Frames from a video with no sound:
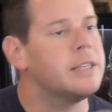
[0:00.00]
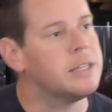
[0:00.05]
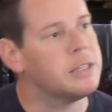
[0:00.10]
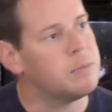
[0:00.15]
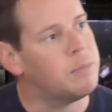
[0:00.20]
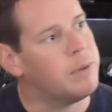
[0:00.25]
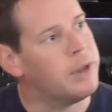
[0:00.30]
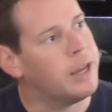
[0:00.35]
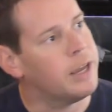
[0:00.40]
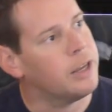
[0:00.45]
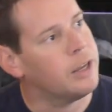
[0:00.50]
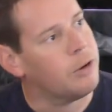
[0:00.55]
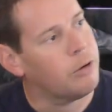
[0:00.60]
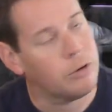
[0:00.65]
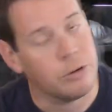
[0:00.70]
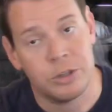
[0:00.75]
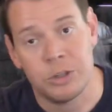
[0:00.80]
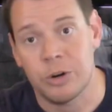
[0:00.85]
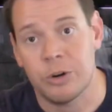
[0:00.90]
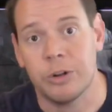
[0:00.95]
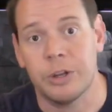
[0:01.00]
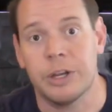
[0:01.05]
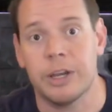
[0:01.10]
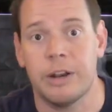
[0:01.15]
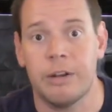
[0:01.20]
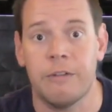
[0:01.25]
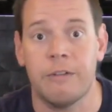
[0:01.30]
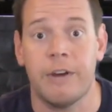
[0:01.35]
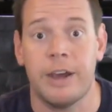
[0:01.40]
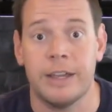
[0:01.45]
this big, you're surely
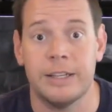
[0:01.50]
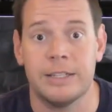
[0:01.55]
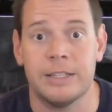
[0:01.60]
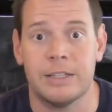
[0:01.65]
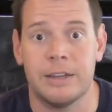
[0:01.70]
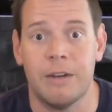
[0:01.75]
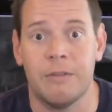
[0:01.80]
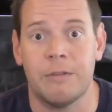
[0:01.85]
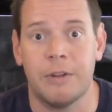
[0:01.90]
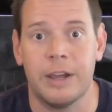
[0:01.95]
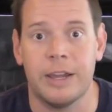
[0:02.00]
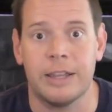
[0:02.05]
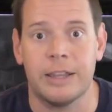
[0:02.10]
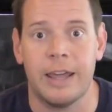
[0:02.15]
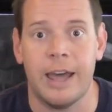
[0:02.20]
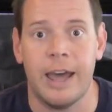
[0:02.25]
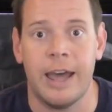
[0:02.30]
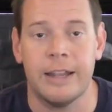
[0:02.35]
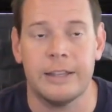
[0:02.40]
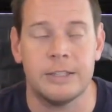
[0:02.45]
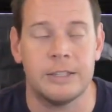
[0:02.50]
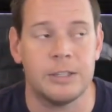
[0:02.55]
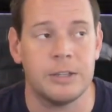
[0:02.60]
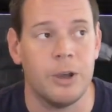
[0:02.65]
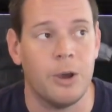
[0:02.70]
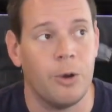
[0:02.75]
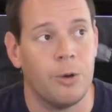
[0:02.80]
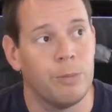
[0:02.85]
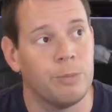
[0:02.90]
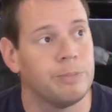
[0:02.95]
going to find stuff like that.
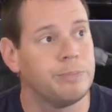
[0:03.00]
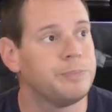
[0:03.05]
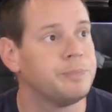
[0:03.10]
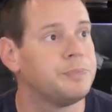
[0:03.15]
So,